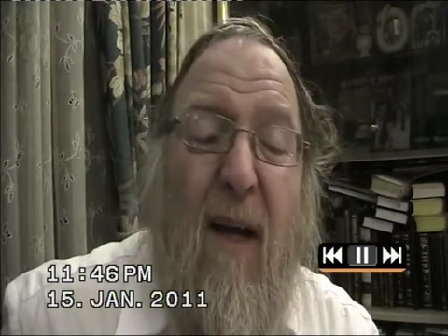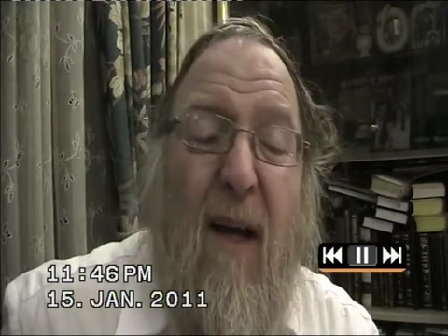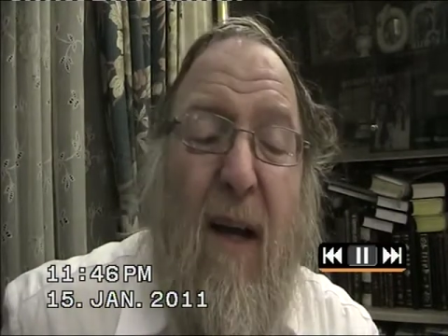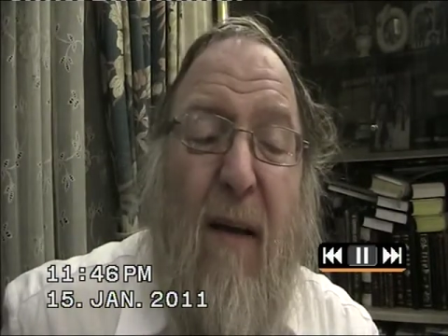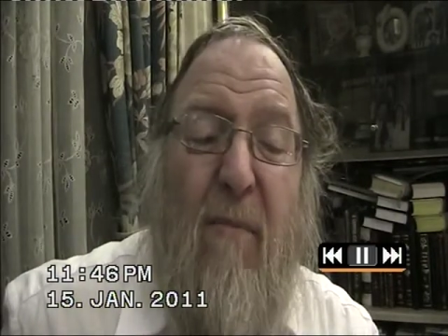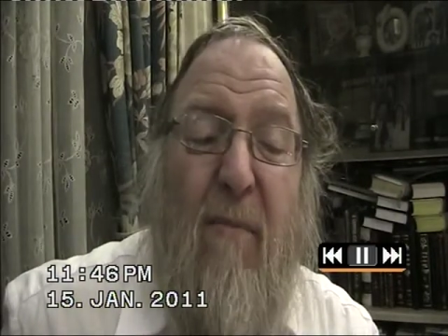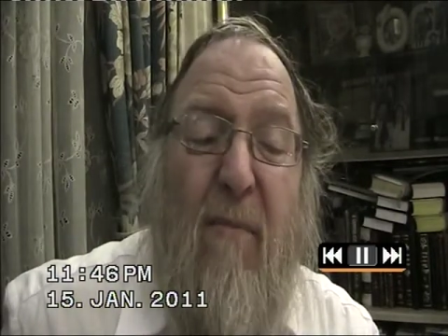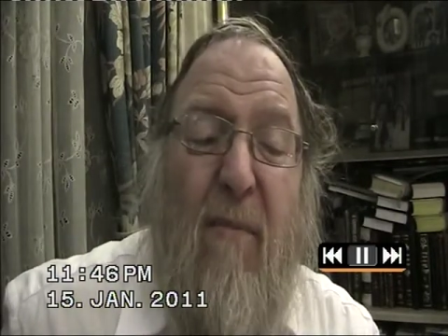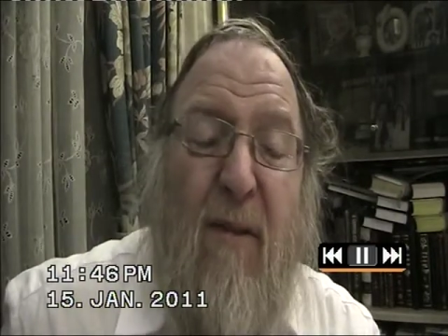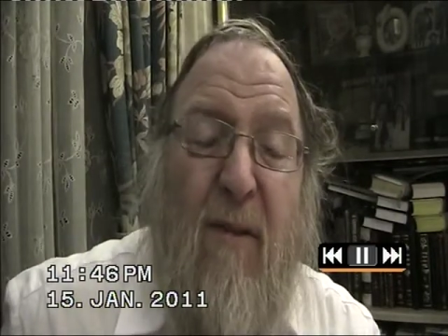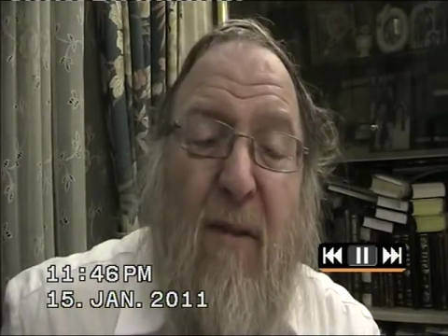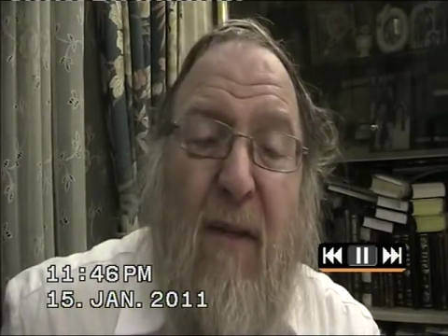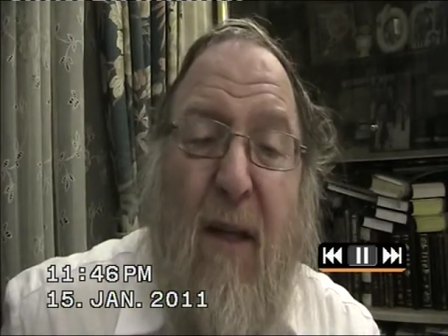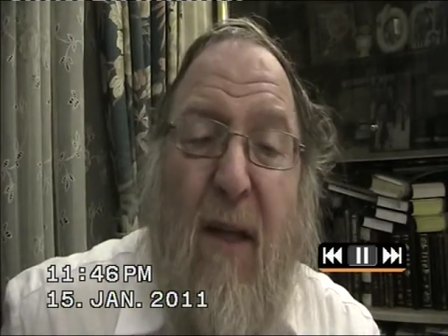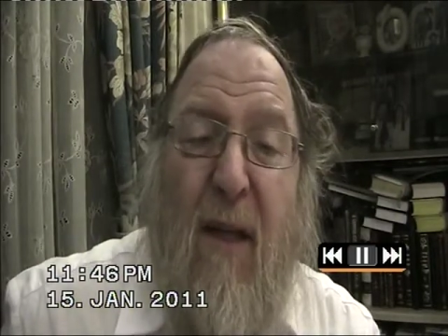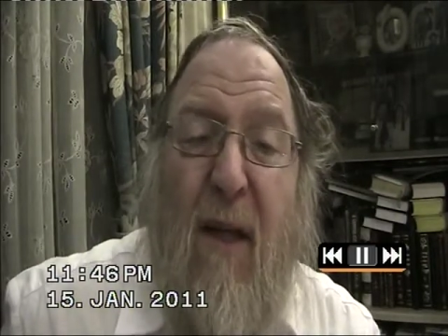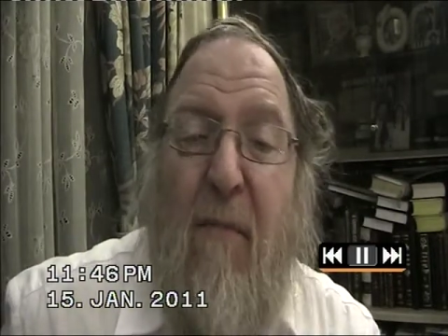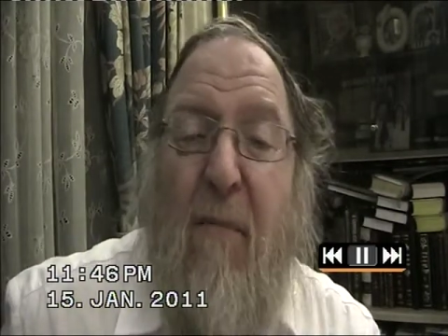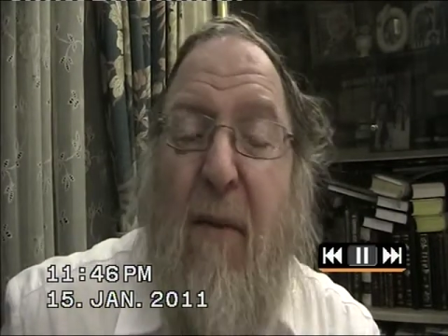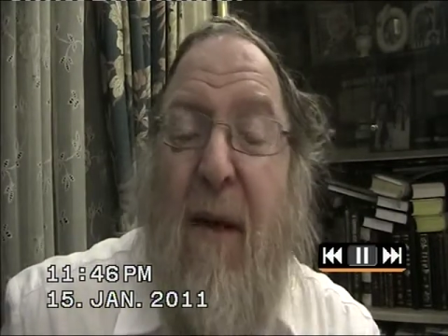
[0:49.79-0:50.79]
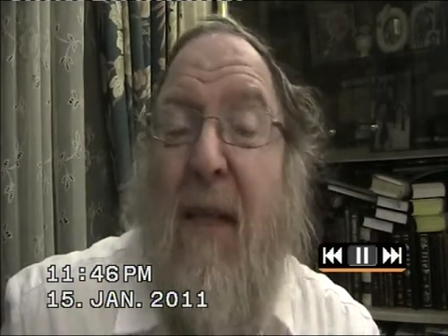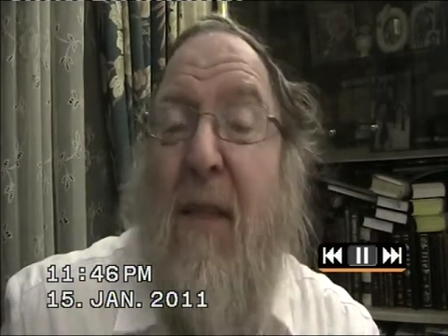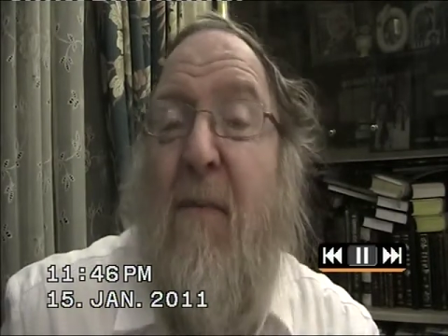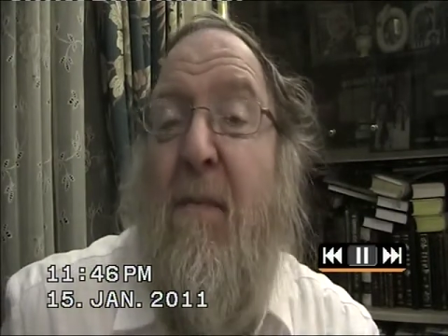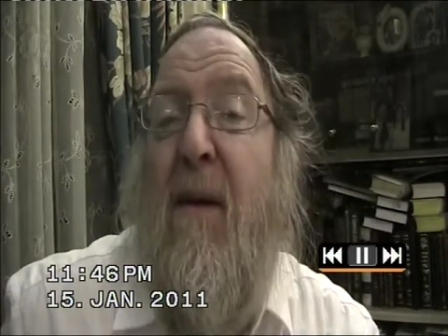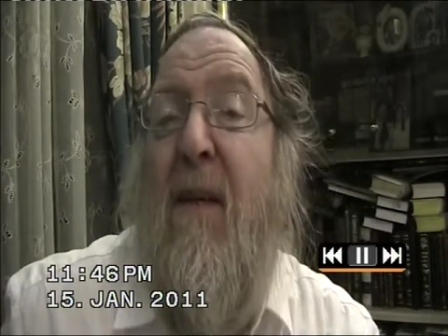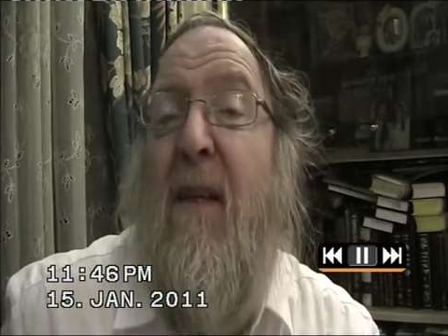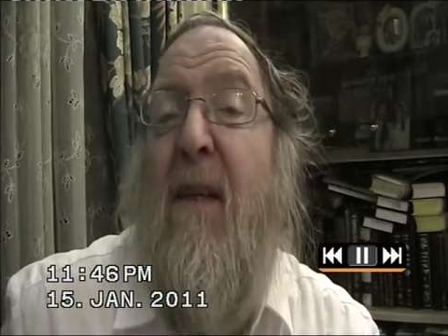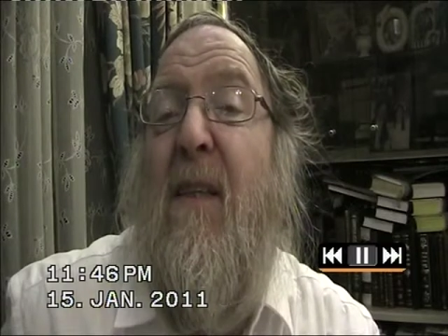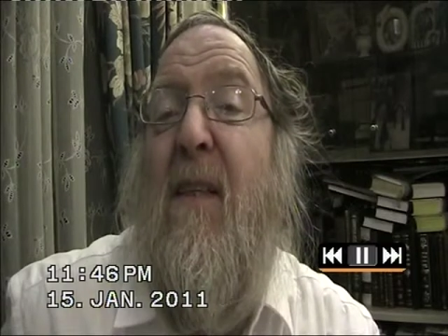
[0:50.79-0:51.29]
I'm not really impressed
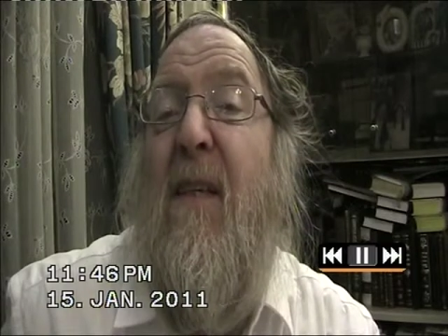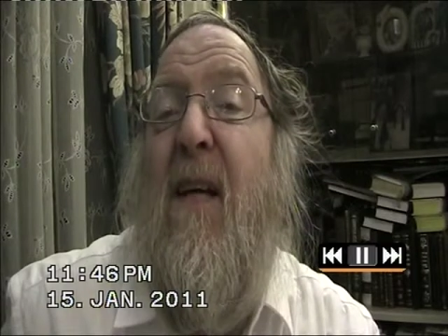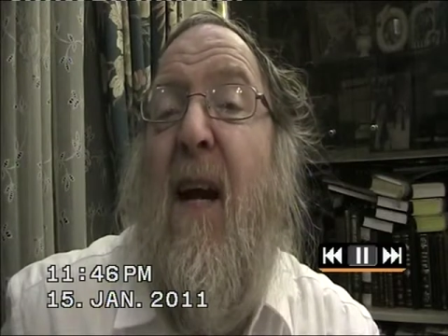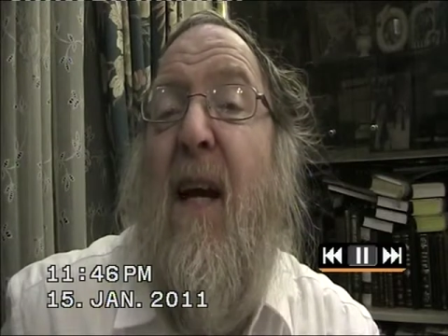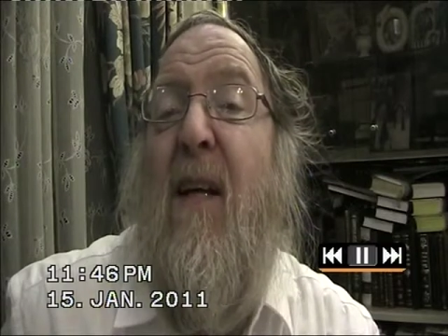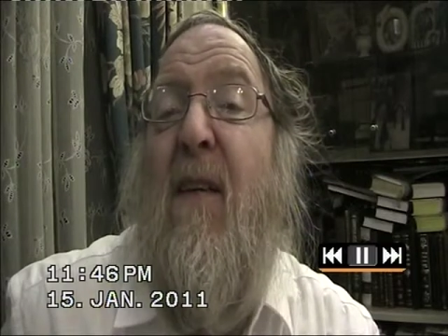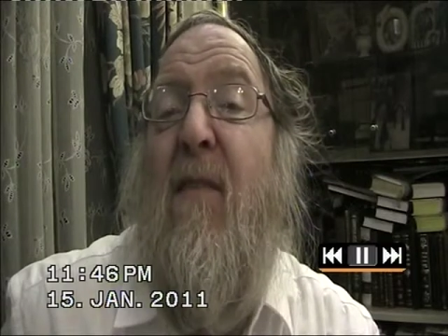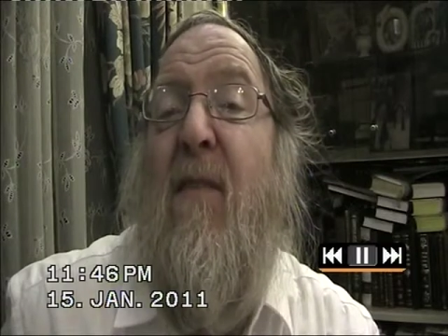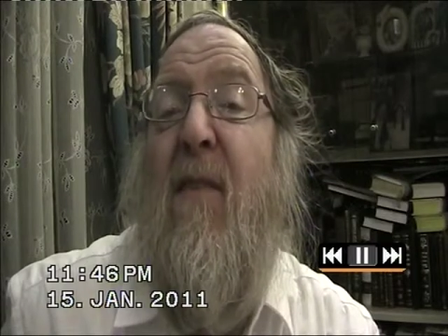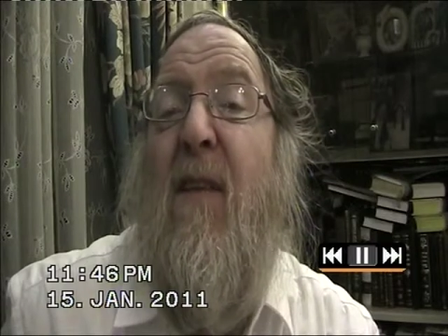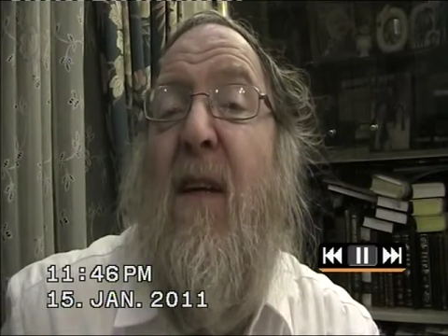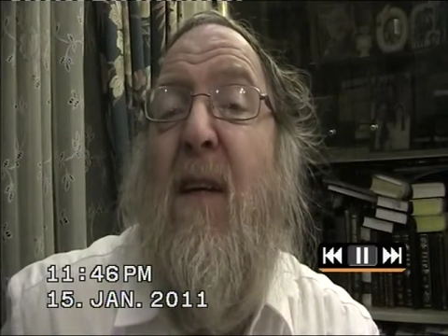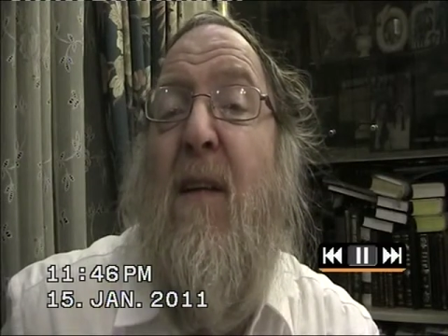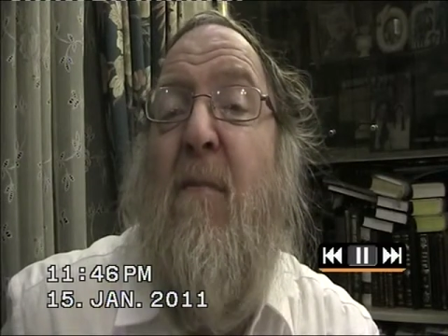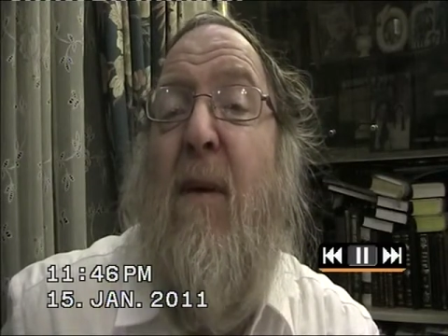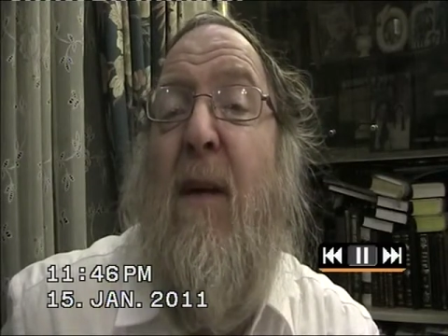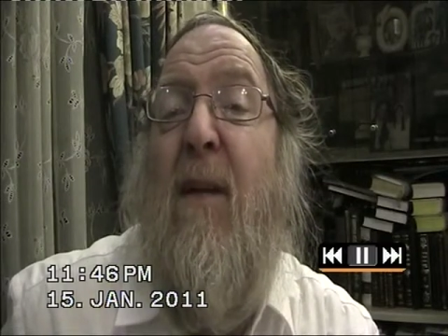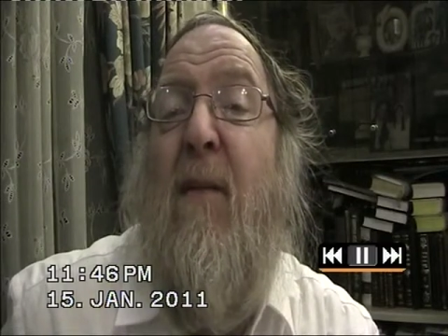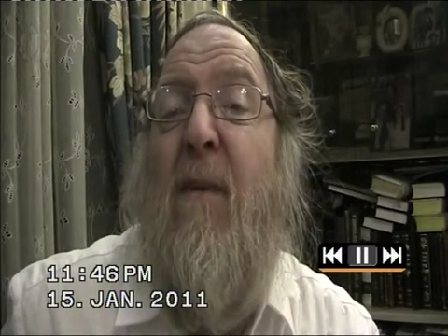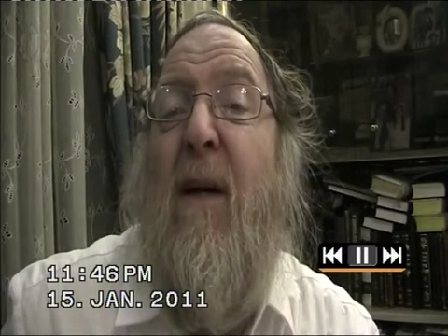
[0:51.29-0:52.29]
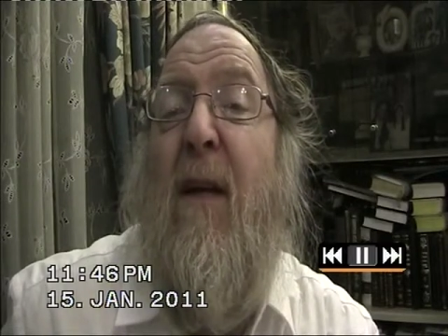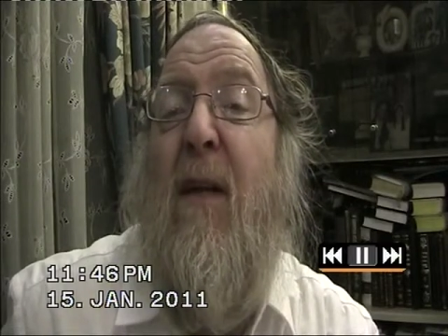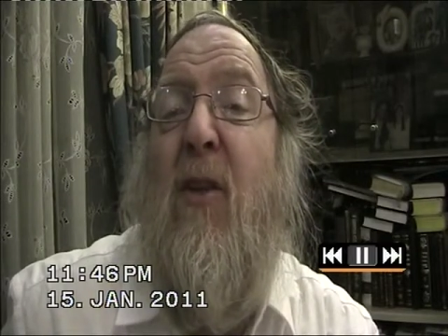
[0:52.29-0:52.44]
by these kinds of things, by the Baal